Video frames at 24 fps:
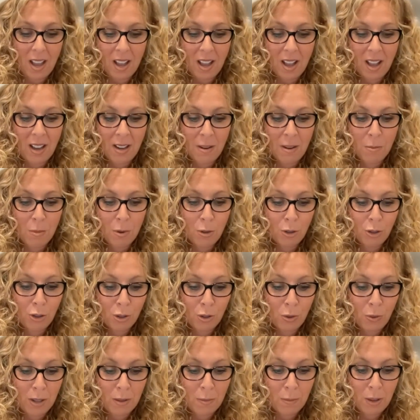and
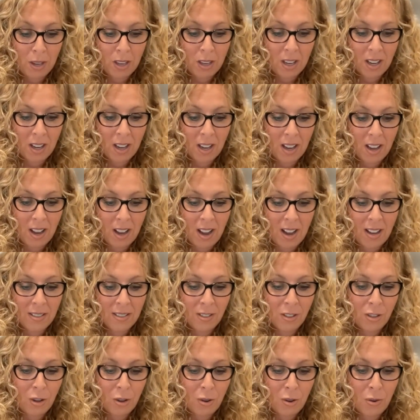emotional well-being. And
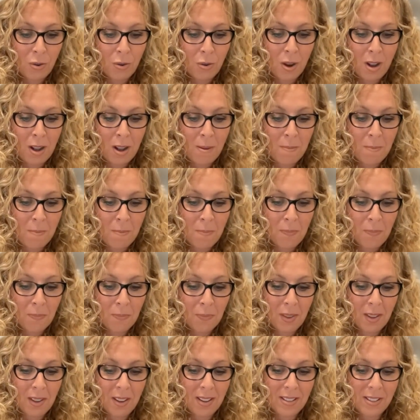so
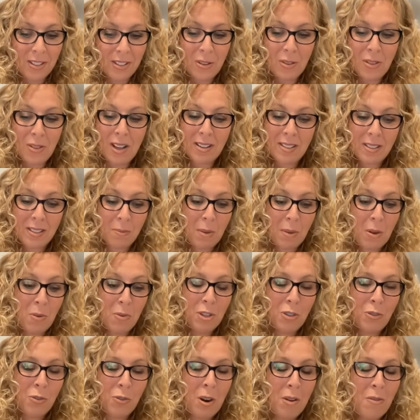that's my
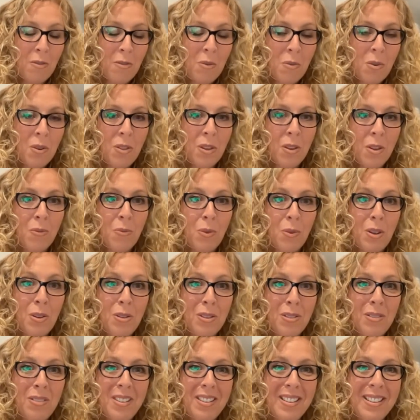wish for everyone, that we
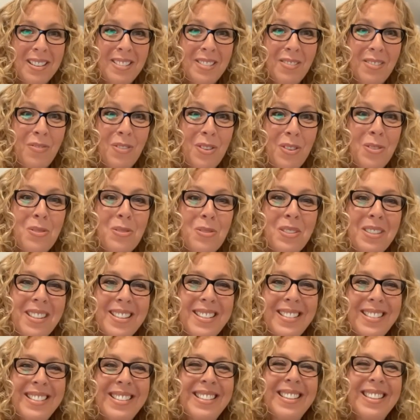could infuse
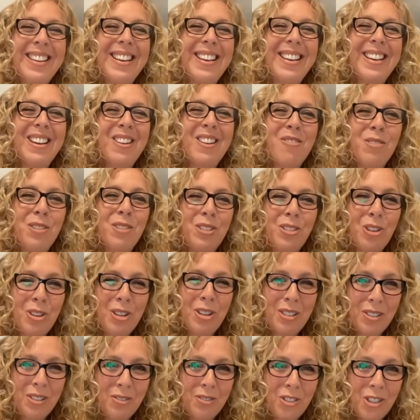these
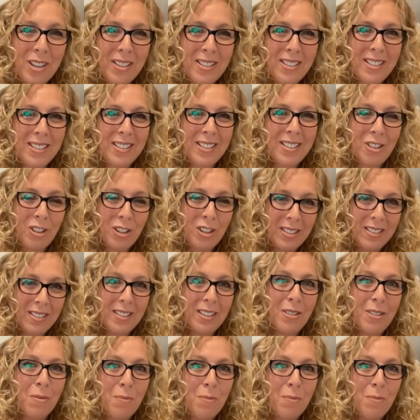restorative justice and holistic